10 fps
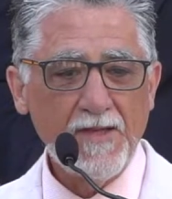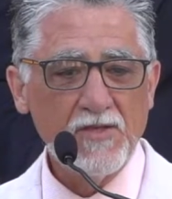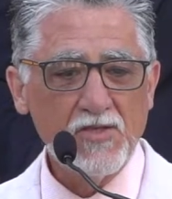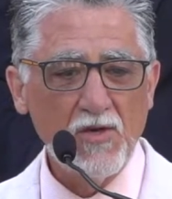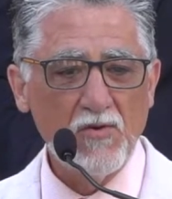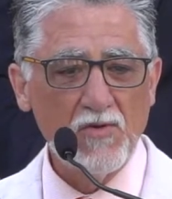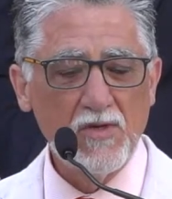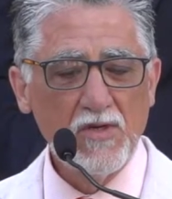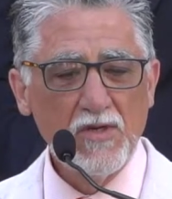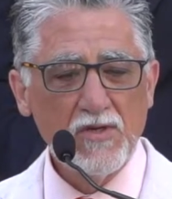So,
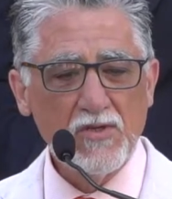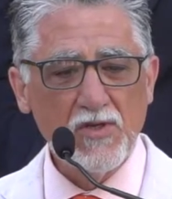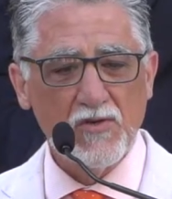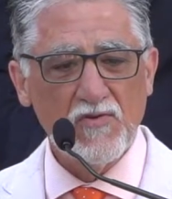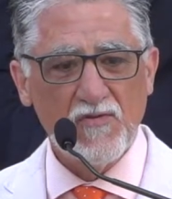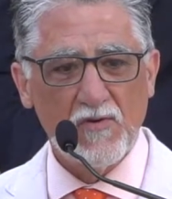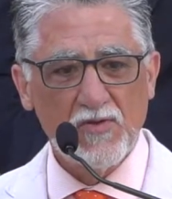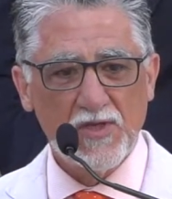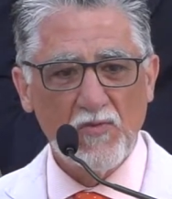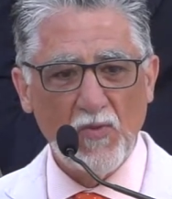to those
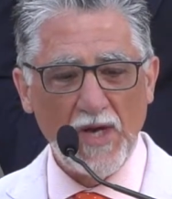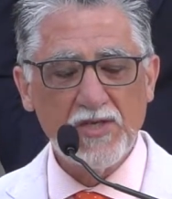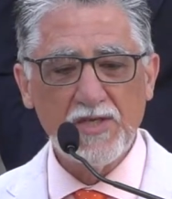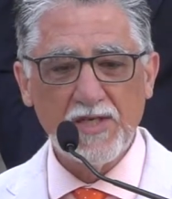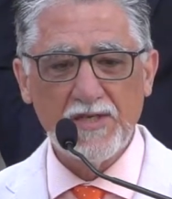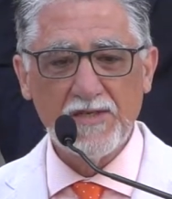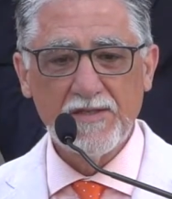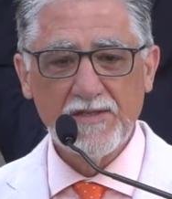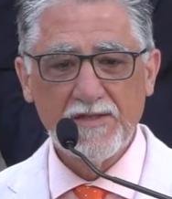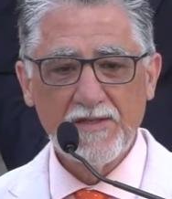folks in Washington,
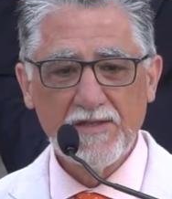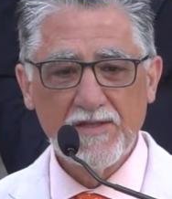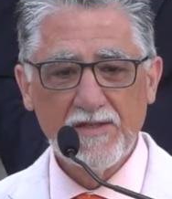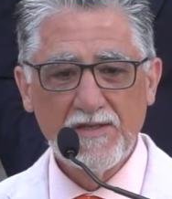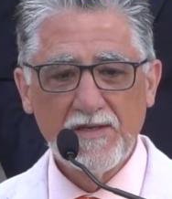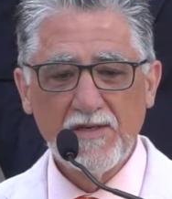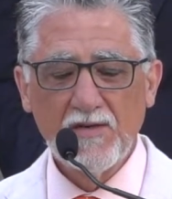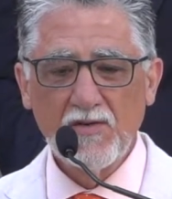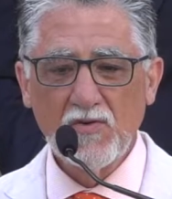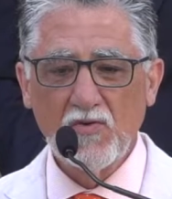
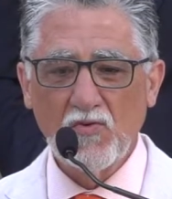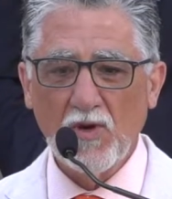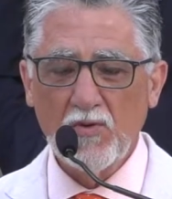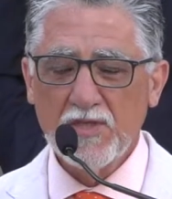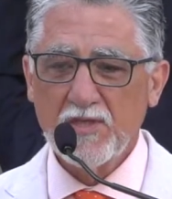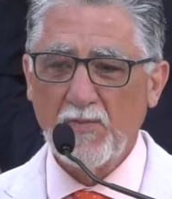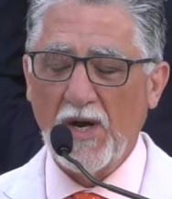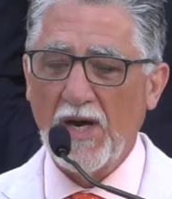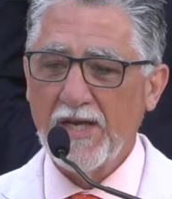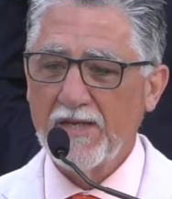grow a
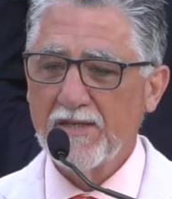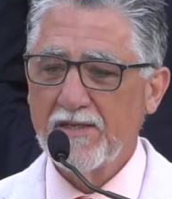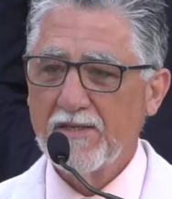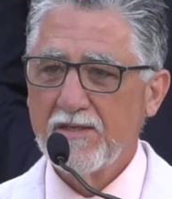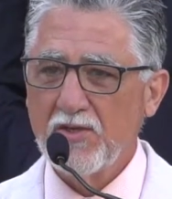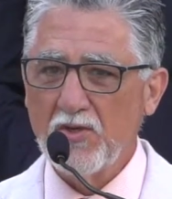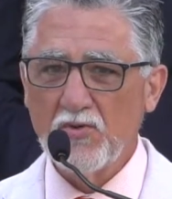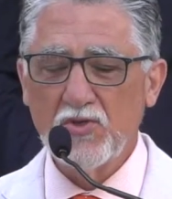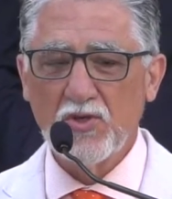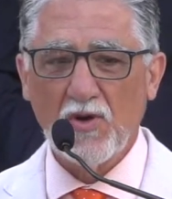spine,
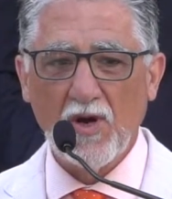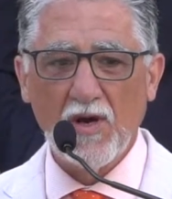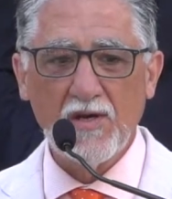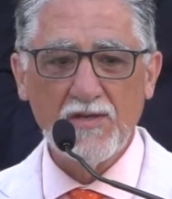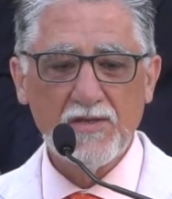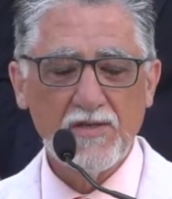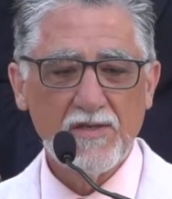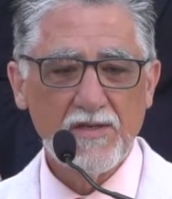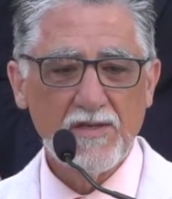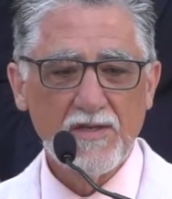use your heart.
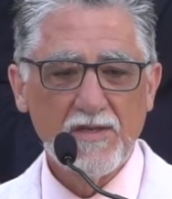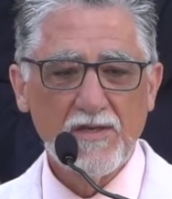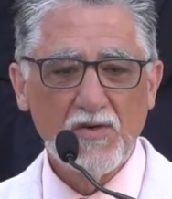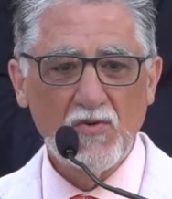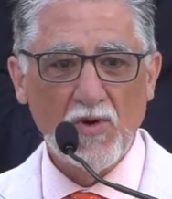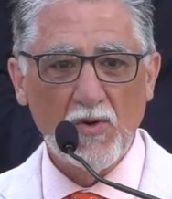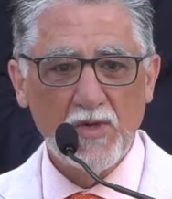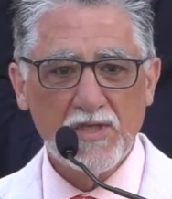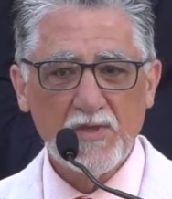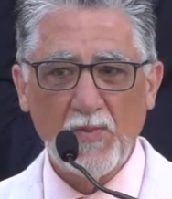Grow
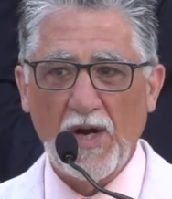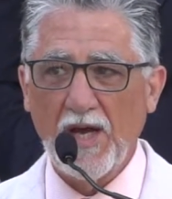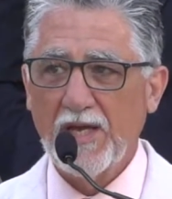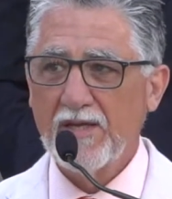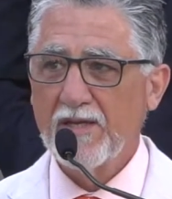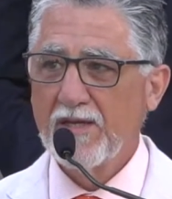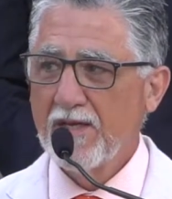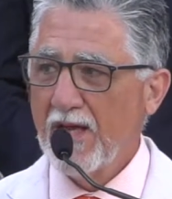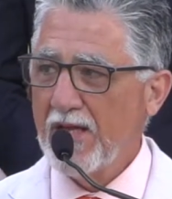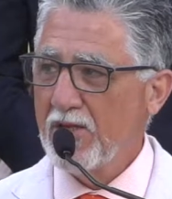a spine
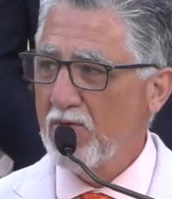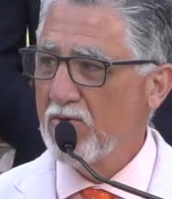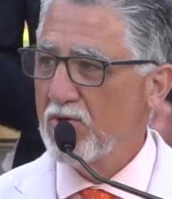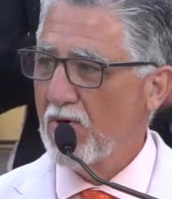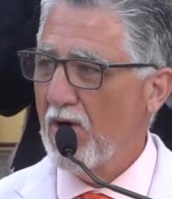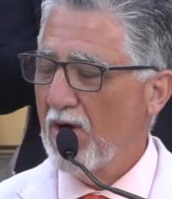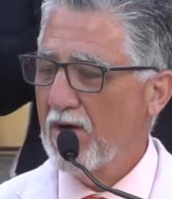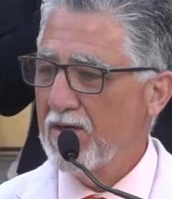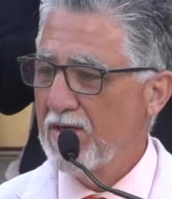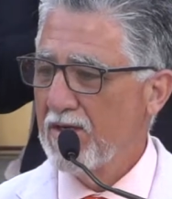and use your
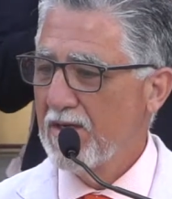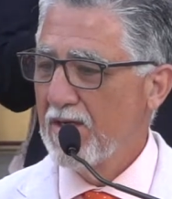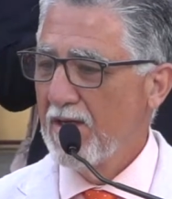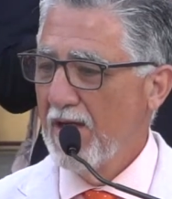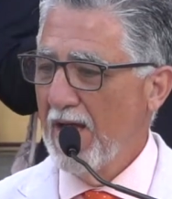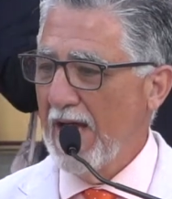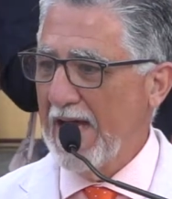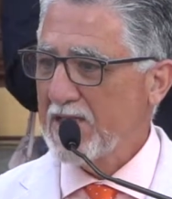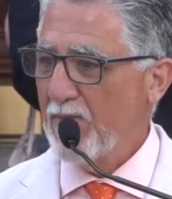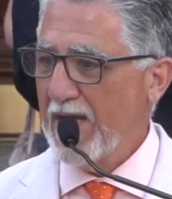heart.
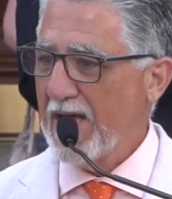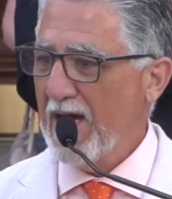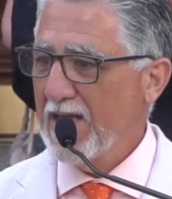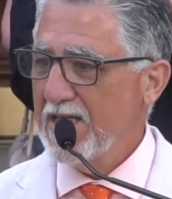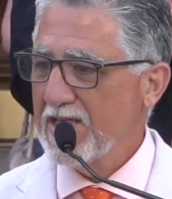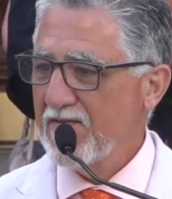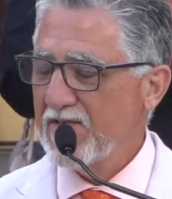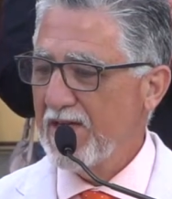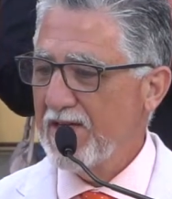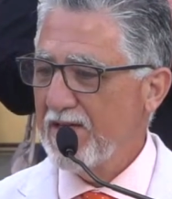As my colleagues have
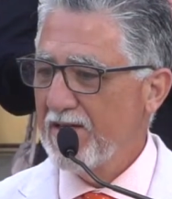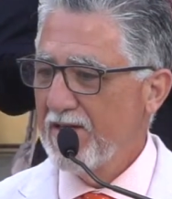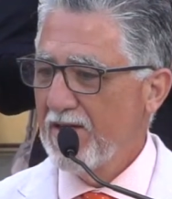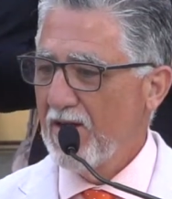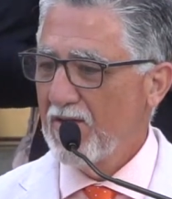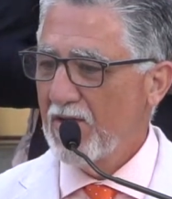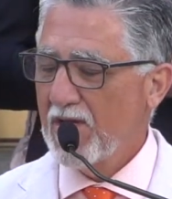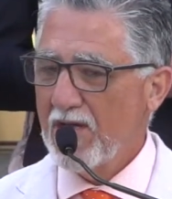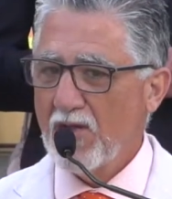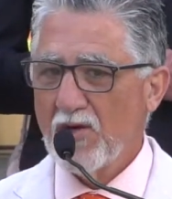said, the
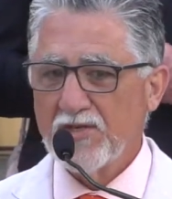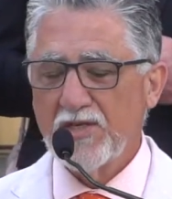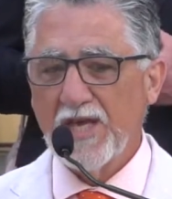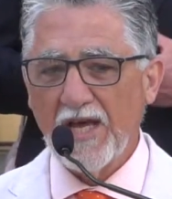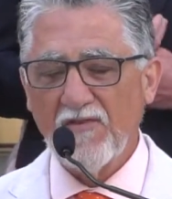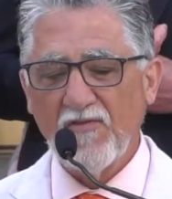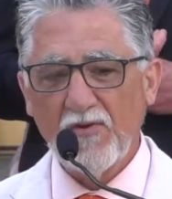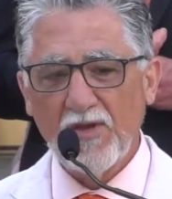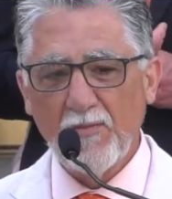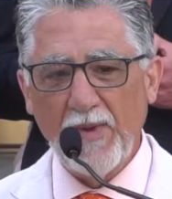gun laws in
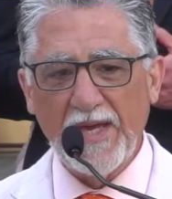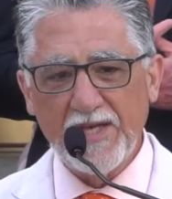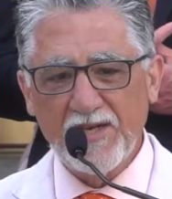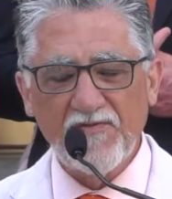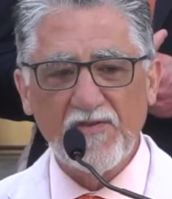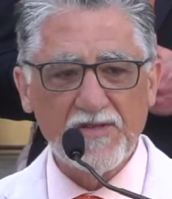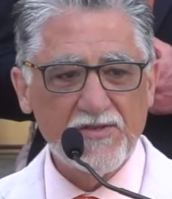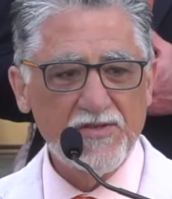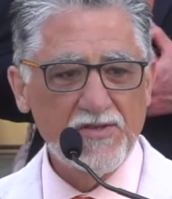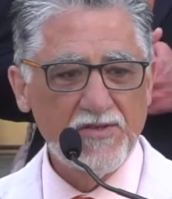California make a
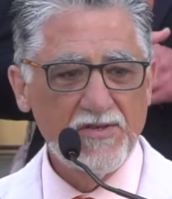difference.